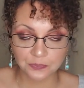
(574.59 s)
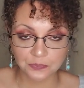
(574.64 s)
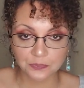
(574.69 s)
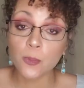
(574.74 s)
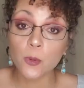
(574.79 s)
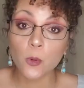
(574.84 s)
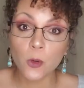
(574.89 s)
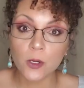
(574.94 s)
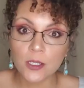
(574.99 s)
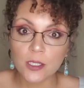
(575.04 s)

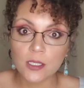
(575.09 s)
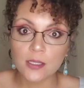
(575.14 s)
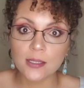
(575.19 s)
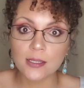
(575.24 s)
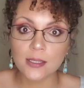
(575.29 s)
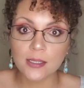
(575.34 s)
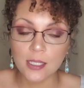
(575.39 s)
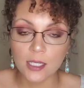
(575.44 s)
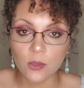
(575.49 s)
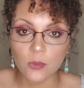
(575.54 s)
It's important to
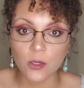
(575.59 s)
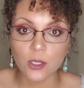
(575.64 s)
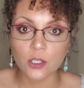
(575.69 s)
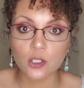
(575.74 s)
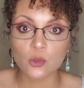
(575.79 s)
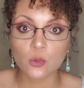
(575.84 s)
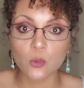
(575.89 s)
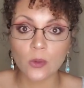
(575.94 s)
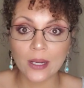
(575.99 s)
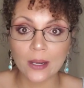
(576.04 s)

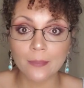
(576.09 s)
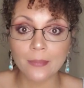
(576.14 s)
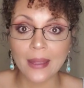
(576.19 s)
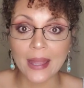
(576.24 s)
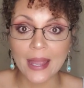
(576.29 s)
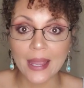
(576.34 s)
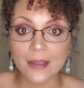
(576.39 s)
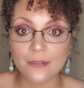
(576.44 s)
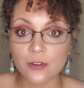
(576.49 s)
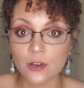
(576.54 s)
distinguish when a
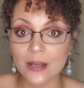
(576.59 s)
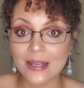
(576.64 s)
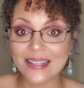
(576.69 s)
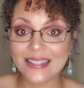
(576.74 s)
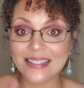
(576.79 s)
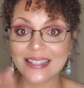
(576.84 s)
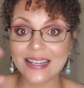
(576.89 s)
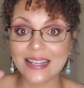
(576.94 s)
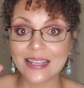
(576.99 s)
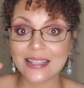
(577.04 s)
behavior
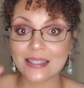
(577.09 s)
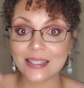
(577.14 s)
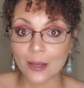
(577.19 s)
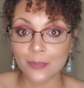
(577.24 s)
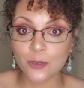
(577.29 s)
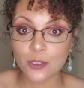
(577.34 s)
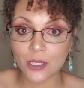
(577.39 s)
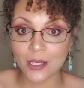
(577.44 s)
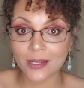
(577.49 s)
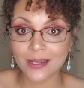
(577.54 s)
is an
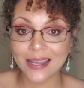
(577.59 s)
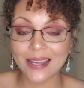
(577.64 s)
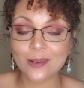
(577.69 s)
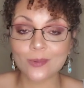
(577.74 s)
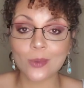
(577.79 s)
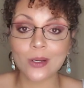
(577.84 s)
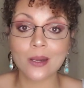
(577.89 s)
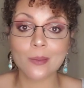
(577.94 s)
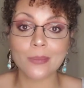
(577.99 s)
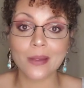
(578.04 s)
exception
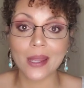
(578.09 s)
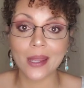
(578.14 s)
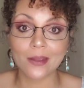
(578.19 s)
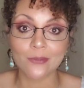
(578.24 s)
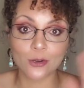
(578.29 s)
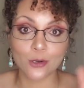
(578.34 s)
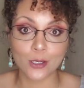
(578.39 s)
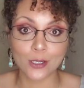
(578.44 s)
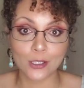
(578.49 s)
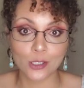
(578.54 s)
and when a
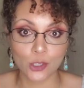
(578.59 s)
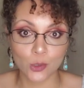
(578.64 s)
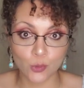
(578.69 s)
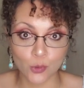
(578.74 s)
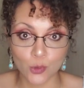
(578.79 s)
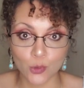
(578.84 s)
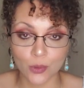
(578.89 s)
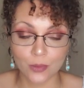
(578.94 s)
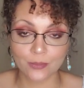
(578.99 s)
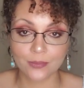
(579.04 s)
behavior is a
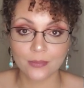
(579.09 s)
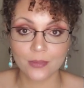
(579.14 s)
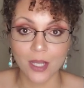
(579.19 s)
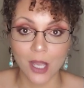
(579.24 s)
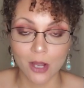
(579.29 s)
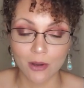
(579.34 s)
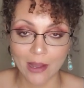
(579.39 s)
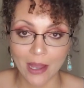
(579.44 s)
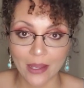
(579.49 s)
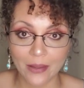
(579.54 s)
rule,
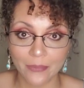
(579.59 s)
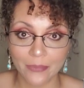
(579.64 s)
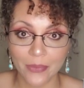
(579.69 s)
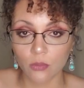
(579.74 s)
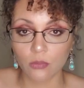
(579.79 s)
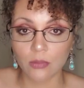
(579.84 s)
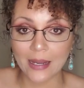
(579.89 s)
okay?